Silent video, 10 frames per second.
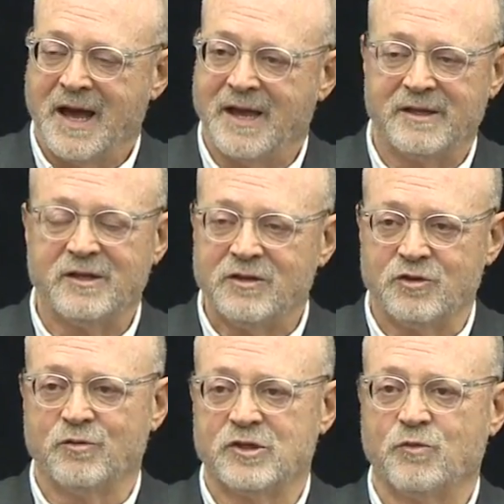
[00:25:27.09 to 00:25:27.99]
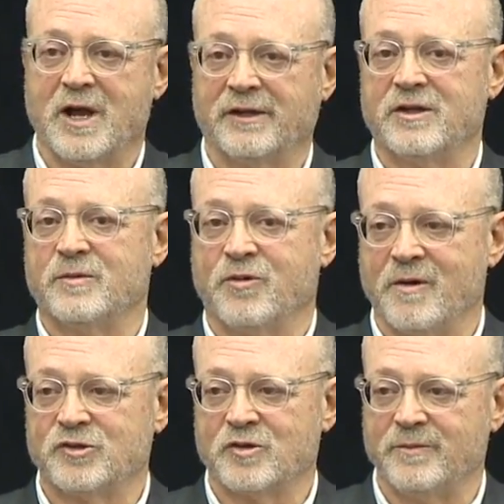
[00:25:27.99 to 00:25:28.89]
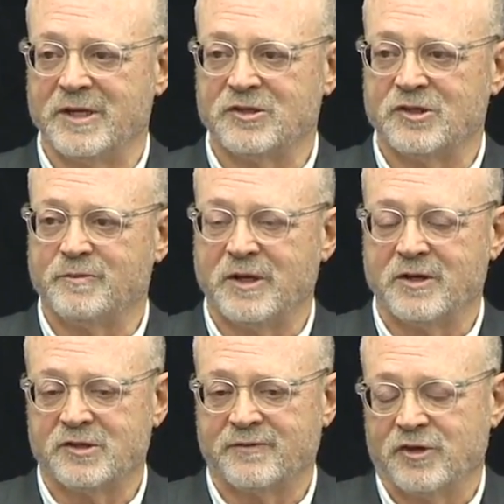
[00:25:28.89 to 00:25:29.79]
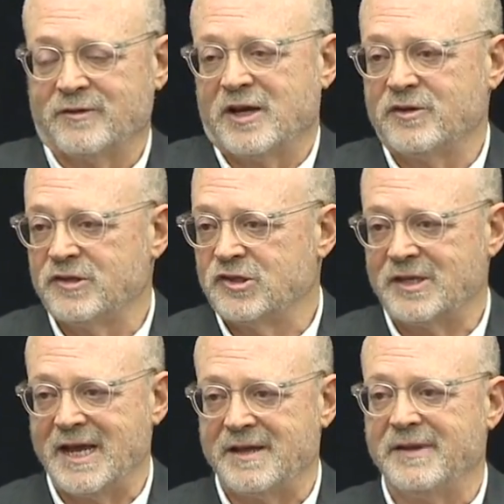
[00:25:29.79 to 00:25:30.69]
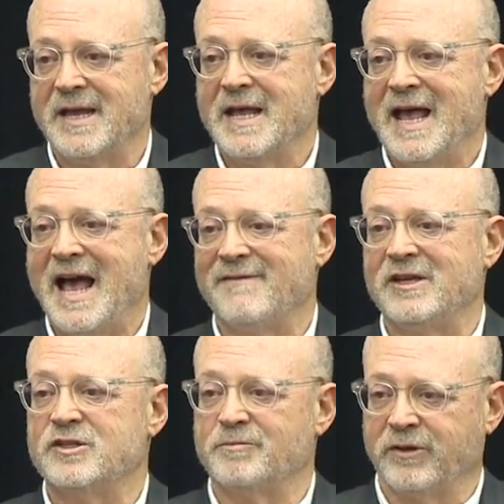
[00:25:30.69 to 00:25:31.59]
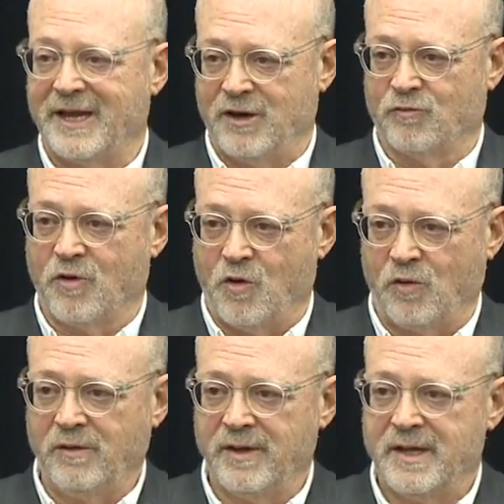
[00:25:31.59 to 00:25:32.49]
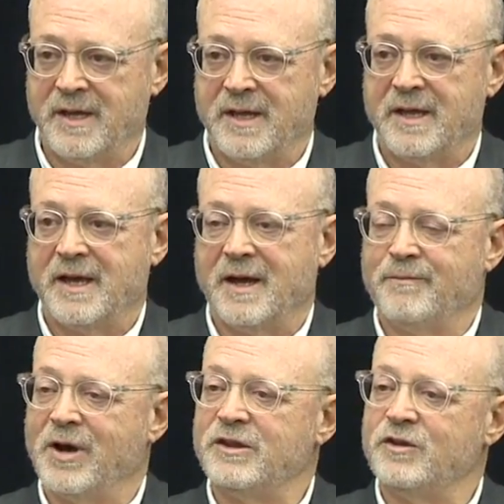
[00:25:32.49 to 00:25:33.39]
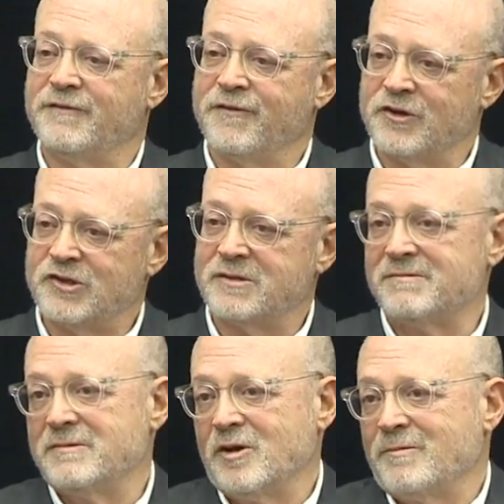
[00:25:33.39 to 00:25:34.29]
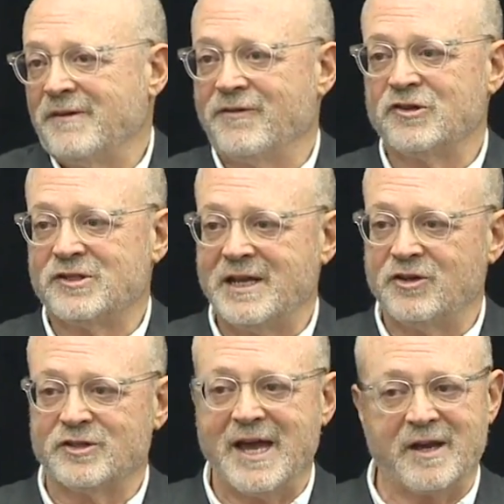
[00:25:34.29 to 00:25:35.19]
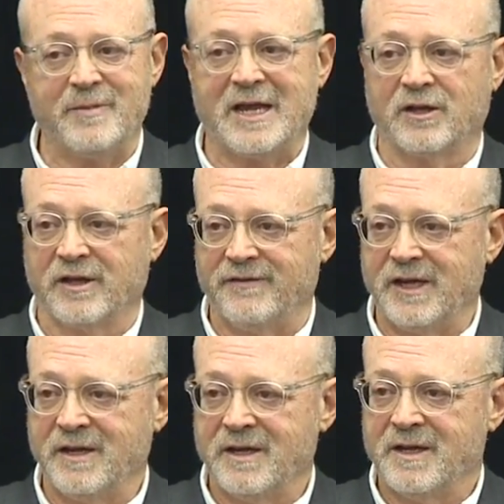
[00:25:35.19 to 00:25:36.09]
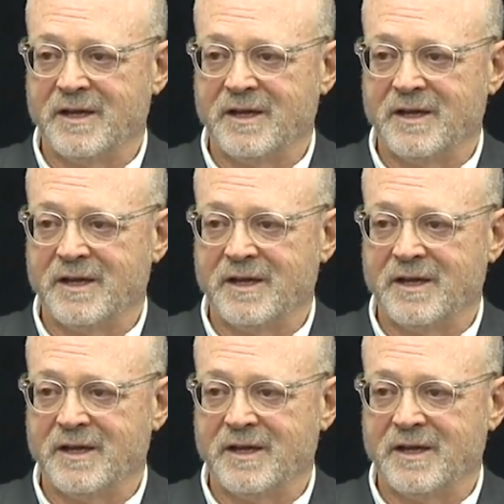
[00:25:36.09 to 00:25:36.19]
I didn't do as well in the department store business because, first of all, I couldn't stand having to play a role. Uh, but your first, look, my first 10 years, I had to make a living.